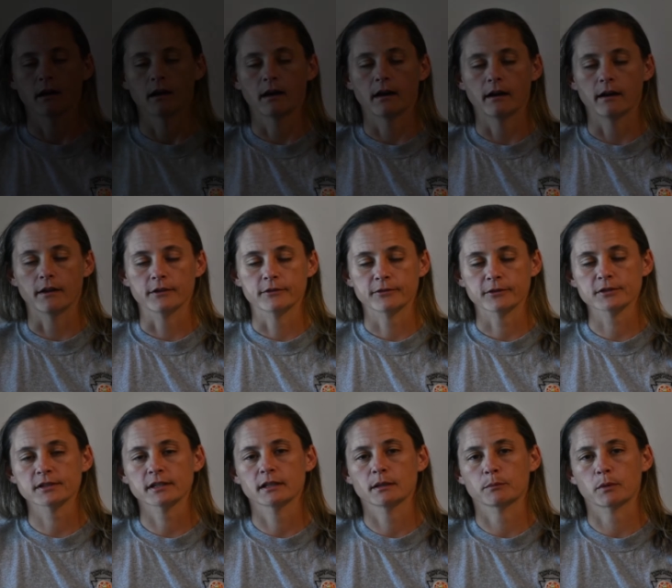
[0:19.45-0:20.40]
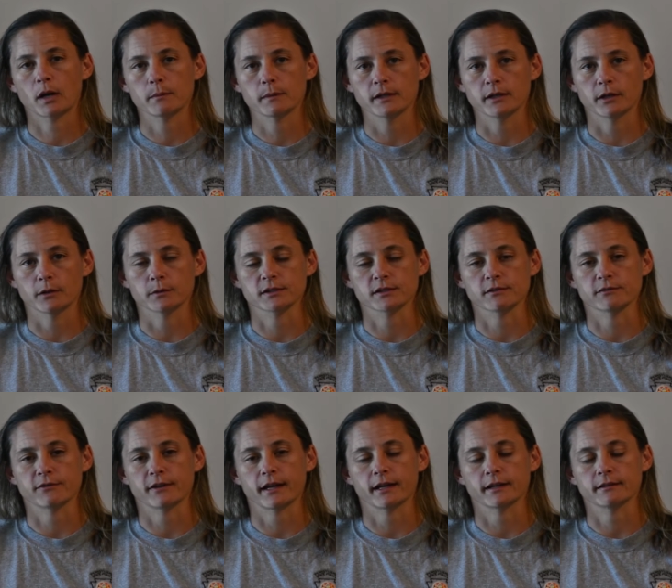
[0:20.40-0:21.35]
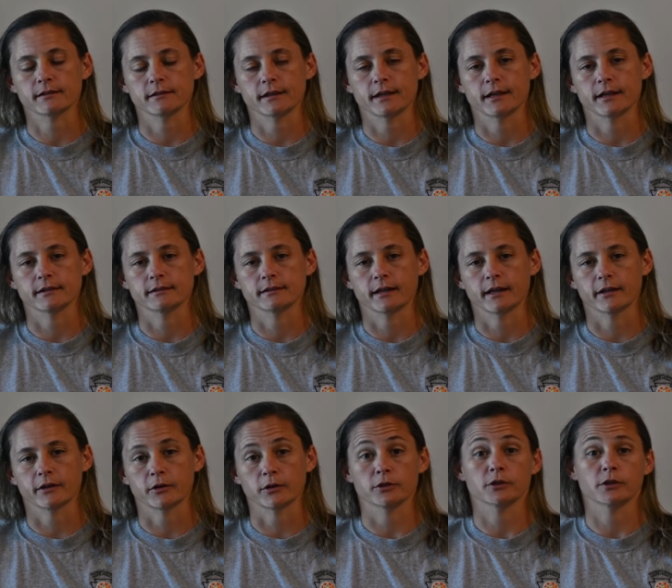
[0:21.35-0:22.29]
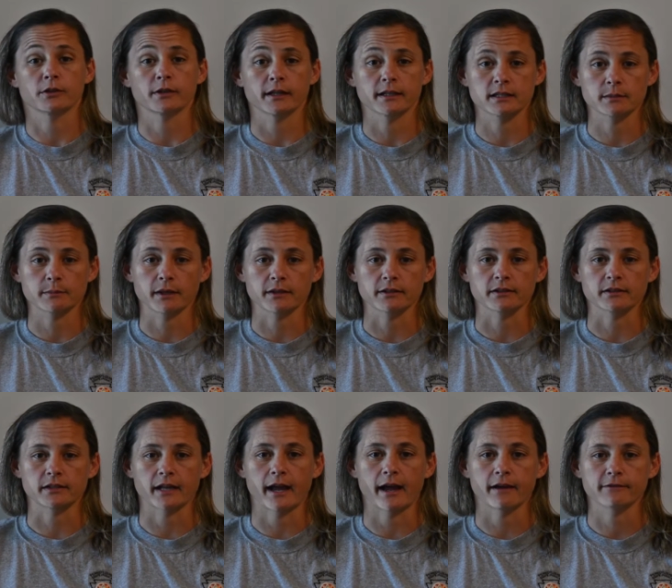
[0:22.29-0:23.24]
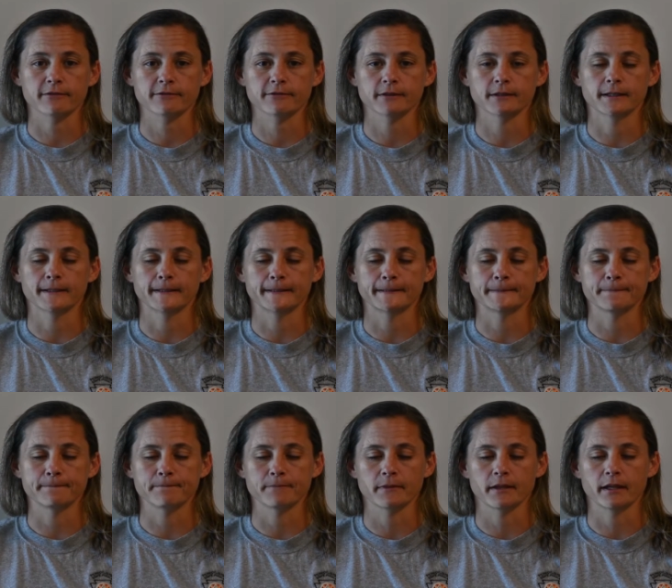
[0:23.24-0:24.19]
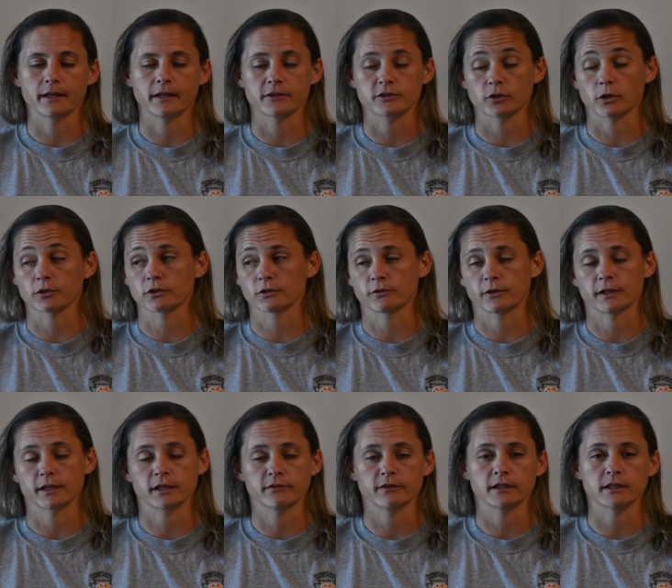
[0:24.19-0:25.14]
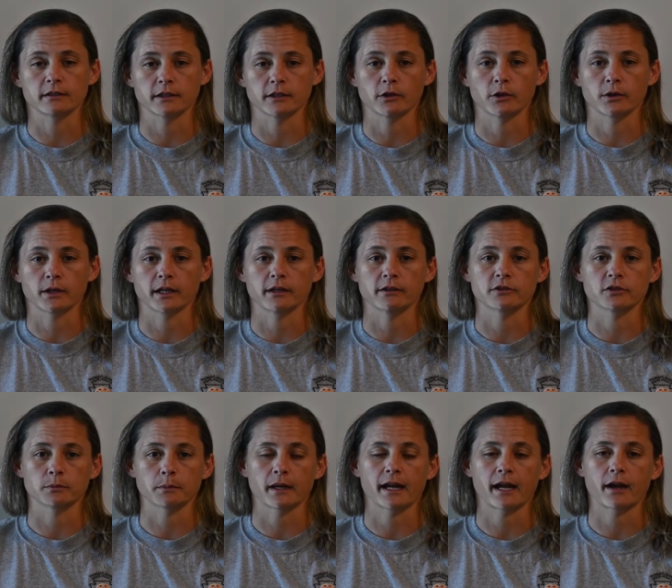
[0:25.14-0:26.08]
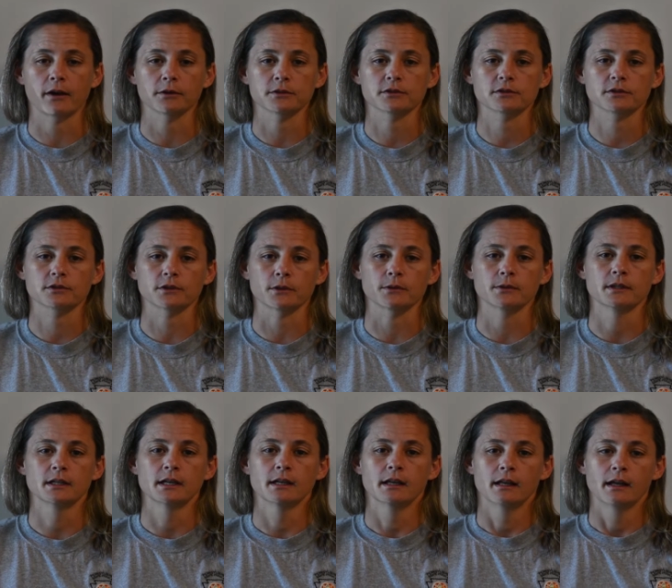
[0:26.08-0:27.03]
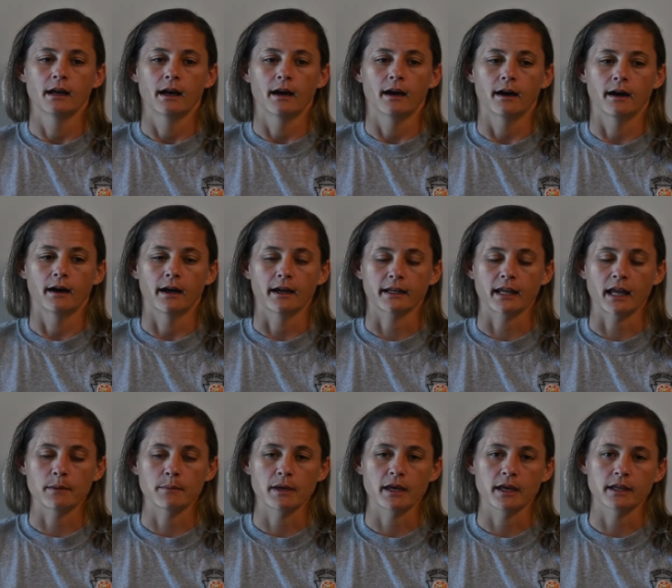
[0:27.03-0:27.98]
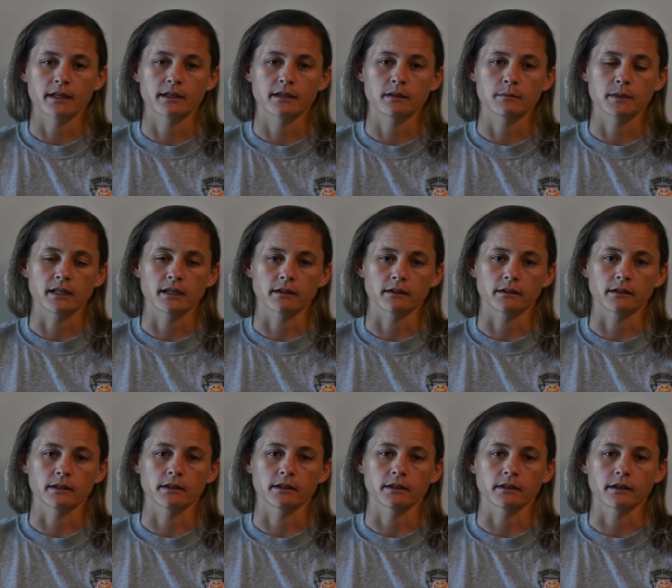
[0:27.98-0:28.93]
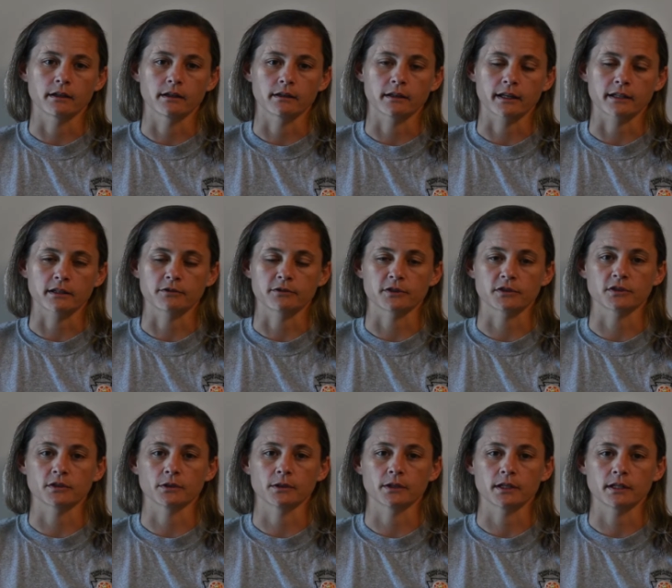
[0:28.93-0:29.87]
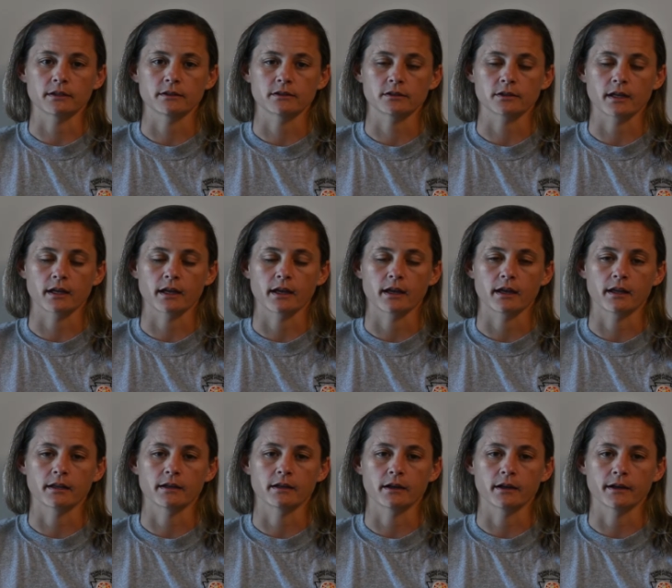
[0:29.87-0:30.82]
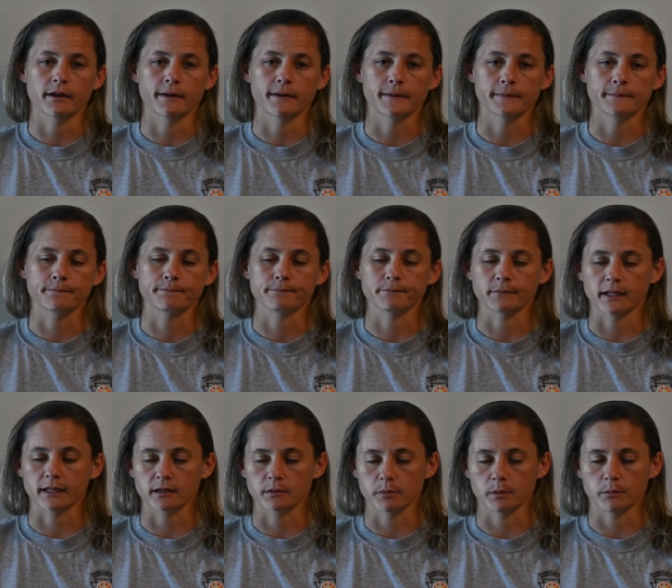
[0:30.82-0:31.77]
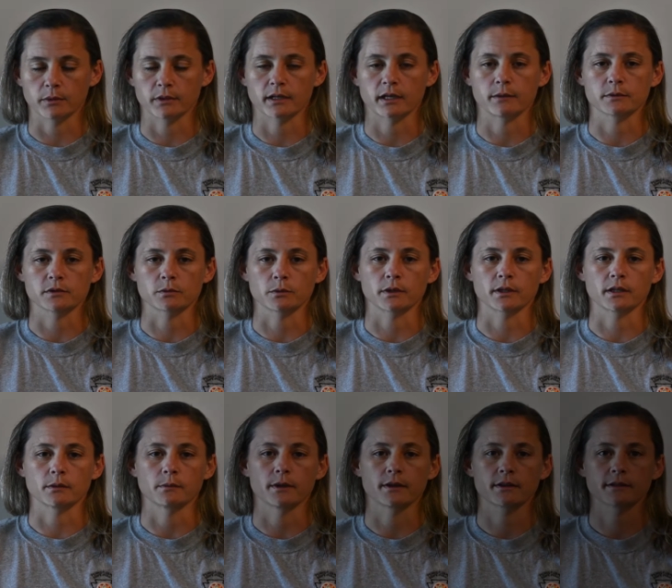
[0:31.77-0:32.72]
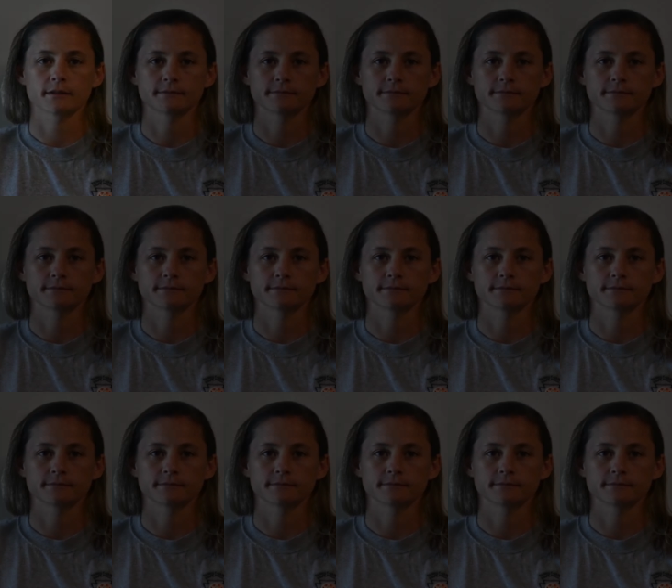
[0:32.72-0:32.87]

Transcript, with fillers: Uh, the first thing that brought me here was the fact that I've heard good things about the staff, and it's also very conveniently located to my house. So uh, I came in and immediately uh, liked the facilities and um, liked the people that I was working with.